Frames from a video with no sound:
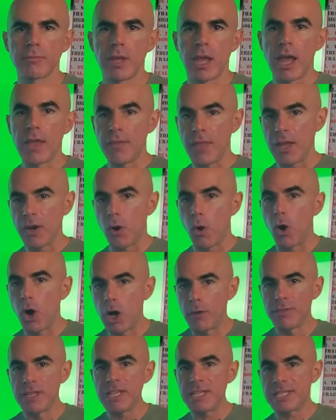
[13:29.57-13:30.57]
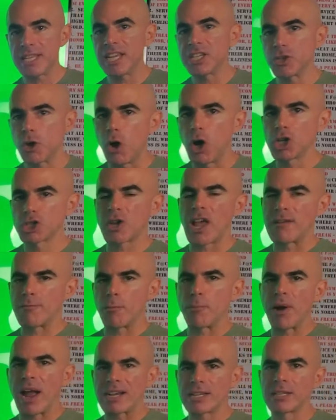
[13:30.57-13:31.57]
And then all these things also have a
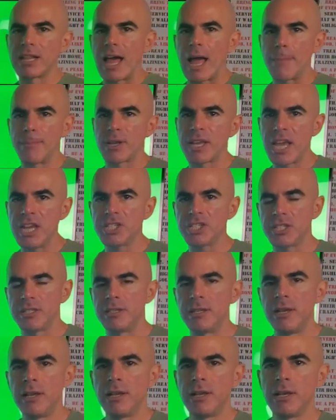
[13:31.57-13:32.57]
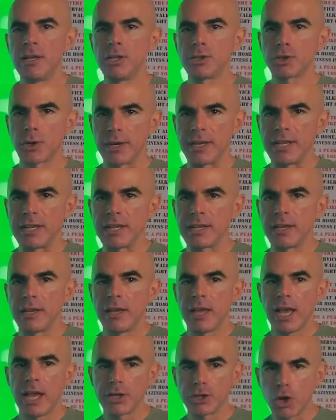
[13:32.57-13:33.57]
practical application training
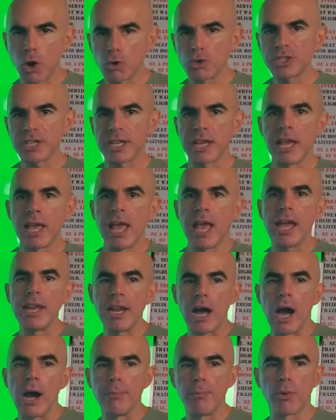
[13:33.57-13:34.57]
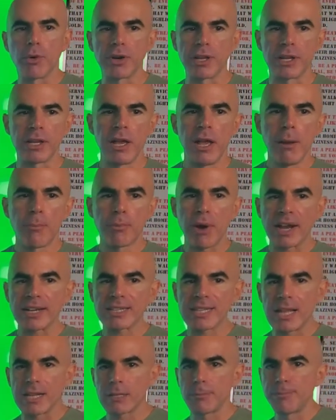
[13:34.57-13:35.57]
and coaching and onboarding,
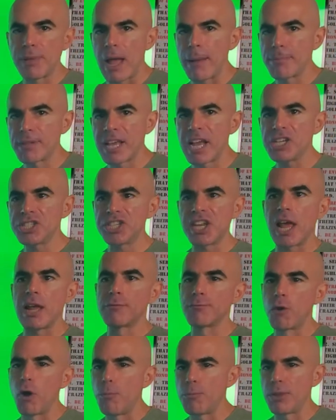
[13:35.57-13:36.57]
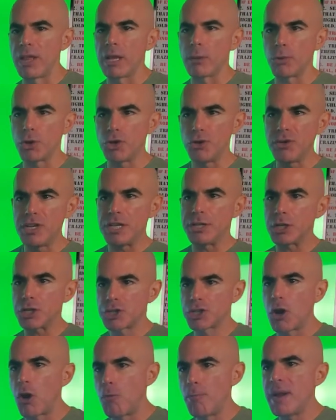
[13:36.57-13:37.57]
practical application and role playing, where you need to
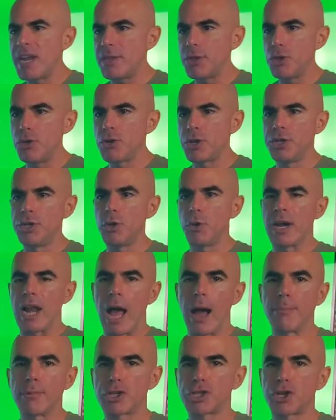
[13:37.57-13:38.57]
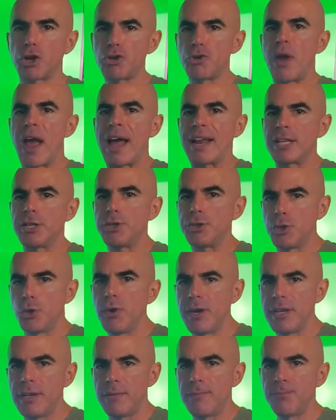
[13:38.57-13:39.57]
show me that you can do it. I'm gonna show you how to do
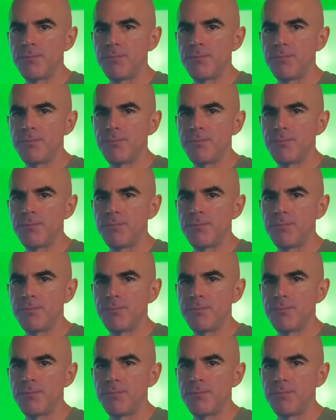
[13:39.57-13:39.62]
it.